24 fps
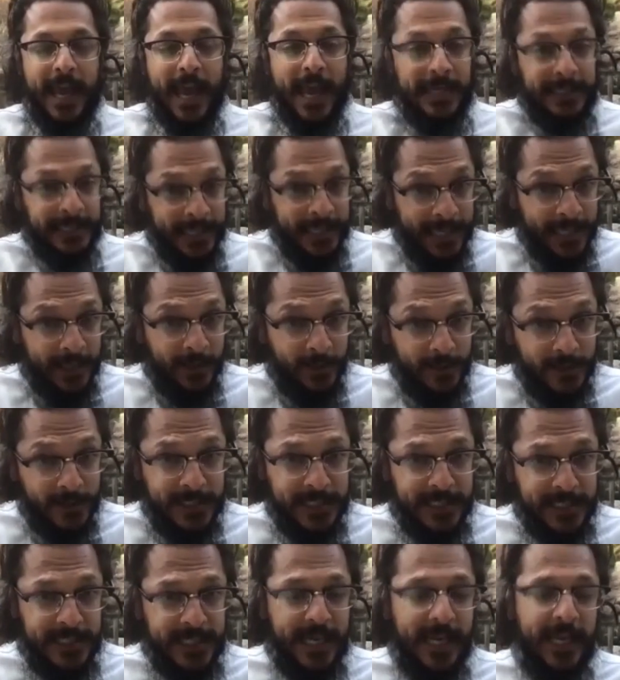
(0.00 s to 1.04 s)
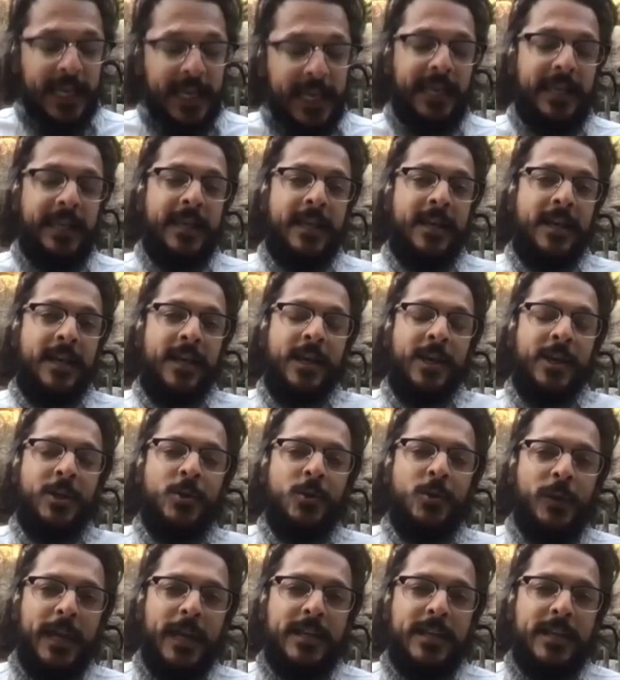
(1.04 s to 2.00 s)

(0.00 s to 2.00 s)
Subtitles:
And later today, You'll